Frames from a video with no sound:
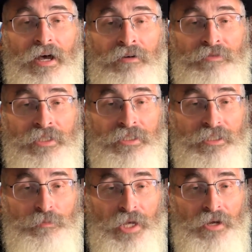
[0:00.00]
of
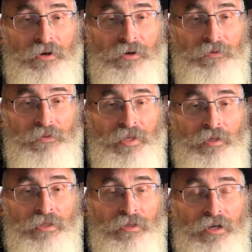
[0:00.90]
despair
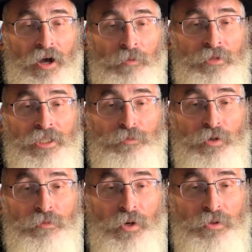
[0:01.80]
that the communists
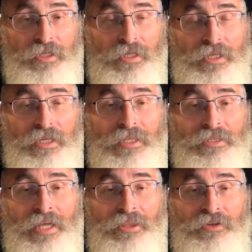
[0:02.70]
promote
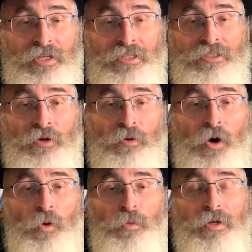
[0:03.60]
that there is no
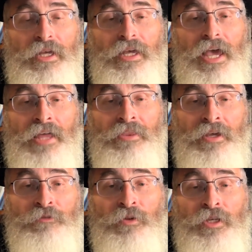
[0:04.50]
hope, and
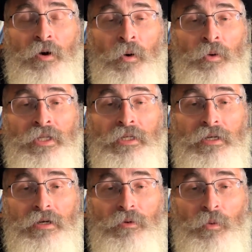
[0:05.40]
therefore the
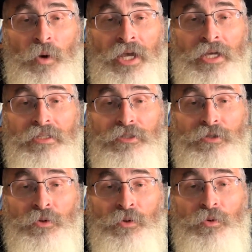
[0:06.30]
only way
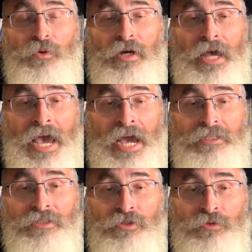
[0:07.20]
to
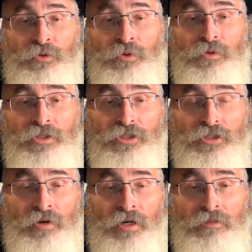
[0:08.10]
act is through
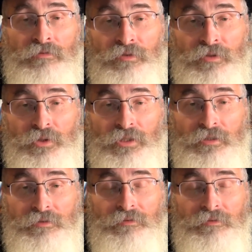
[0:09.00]
destructive revolution.